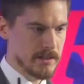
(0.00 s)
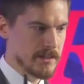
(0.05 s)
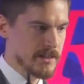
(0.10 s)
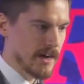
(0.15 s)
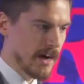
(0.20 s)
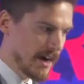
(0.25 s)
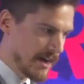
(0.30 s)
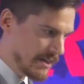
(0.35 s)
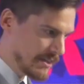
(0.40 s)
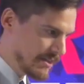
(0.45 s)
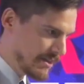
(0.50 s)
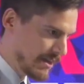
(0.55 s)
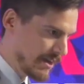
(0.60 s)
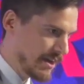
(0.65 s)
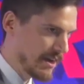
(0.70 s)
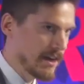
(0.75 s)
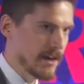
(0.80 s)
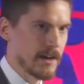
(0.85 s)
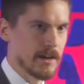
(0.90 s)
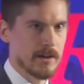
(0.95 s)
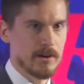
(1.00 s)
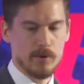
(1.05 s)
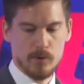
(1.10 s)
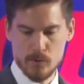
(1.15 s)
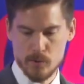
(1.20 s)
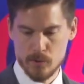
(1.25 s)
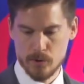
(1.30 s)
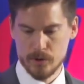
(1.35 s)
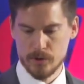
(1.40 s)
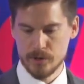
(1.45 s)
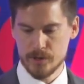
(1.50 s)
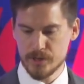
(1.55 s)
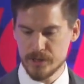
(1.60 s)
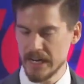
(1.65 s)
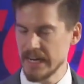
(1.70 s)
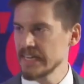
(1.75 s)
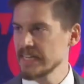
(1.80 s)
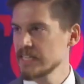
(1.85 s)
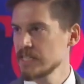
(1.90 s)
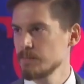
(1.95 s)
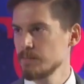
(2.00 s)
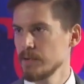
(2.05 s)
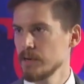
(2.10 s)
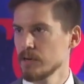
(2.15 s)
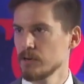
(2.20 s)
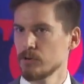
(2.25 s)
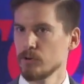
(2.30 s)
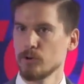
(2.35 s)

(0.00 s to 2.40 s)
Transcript: Dante or Shakespeare